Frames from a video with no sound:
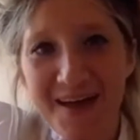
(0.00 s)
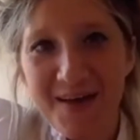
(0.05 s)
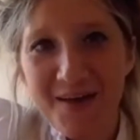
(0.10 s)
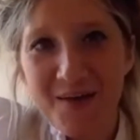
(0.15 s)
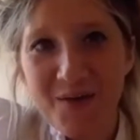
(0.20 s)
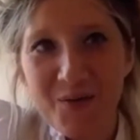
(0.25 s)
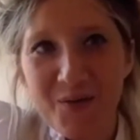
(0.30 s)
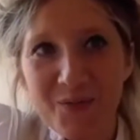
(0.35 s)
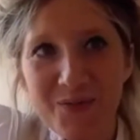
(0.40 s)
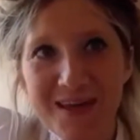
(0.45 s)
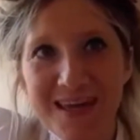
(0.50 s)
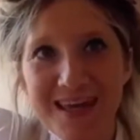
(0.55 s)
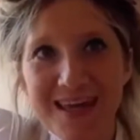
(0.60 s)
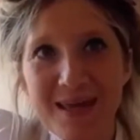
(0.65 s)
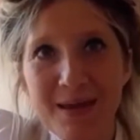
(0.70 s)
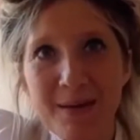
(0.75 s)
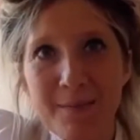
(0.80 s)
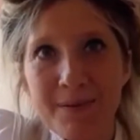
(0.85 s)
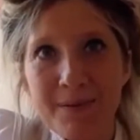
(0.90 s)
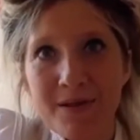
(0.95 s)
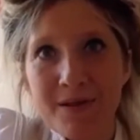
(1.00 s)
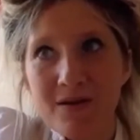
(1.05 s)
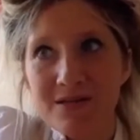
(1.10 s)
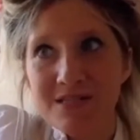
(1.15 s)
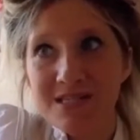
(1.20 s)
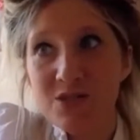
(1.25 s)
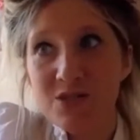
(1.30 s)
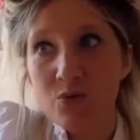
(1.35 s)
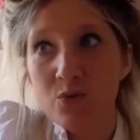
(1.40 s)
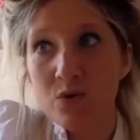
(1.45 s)
we
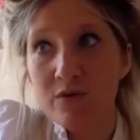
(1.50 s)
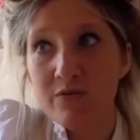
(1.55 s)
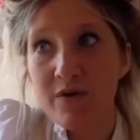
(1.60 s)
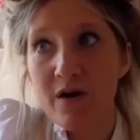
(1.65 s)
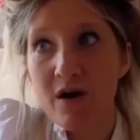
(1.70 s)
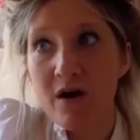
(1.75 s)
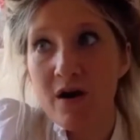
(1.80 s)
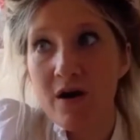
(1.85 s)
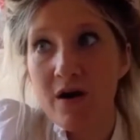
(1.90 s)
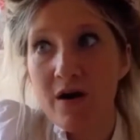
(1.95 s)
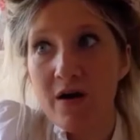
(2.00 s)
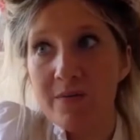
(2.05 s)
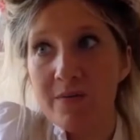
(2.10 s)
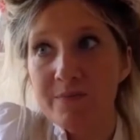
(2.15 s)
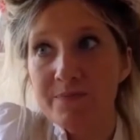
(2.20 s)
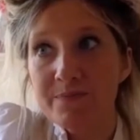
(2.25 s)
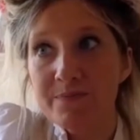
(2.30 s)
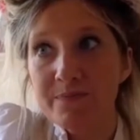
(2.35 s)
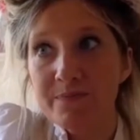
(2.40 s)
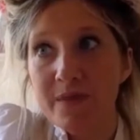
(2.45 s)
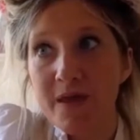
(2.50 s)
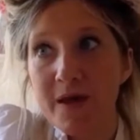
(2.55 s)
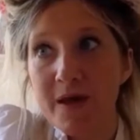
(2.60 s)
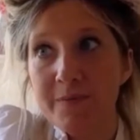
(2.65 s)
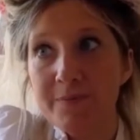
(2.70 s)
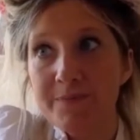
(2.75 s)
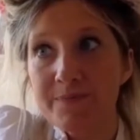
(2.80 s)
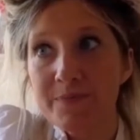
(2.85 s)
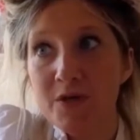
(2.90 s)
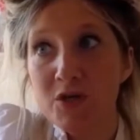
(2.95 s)
planted all of our
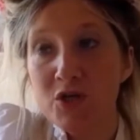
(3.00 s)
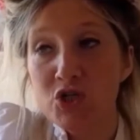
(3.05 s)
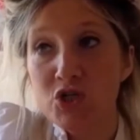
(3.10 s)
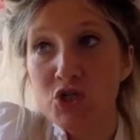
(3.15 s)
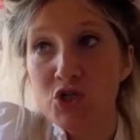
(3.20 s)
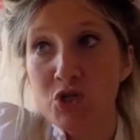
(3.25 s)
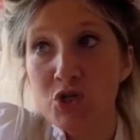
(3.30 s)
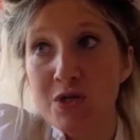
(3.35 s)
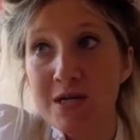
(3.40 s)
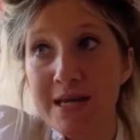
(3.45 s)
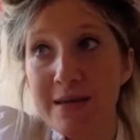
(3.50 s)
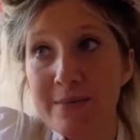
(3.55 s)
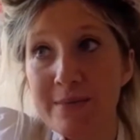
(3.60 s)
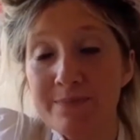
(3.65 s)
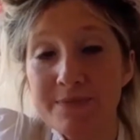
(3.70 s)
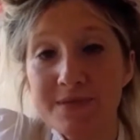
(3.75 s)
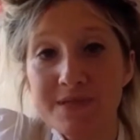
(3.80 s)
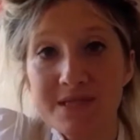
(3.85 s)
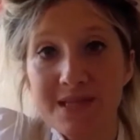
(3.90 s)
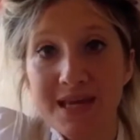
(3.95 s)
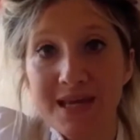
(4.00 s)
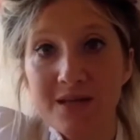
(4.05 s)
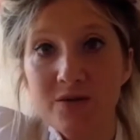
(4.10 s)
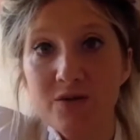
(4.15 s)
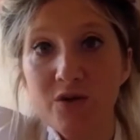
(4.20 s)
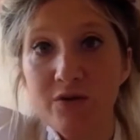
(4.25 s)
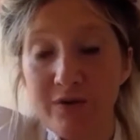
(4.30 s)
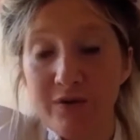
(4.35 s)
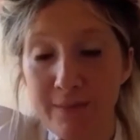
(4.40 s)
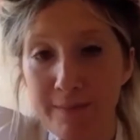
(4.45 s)
tulips in
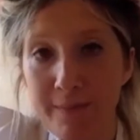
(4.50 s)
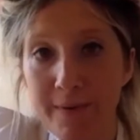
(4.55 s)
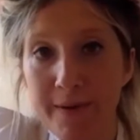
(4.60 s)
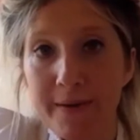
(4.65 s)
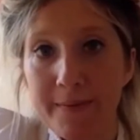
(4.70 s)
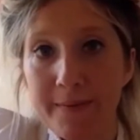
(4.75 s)
November.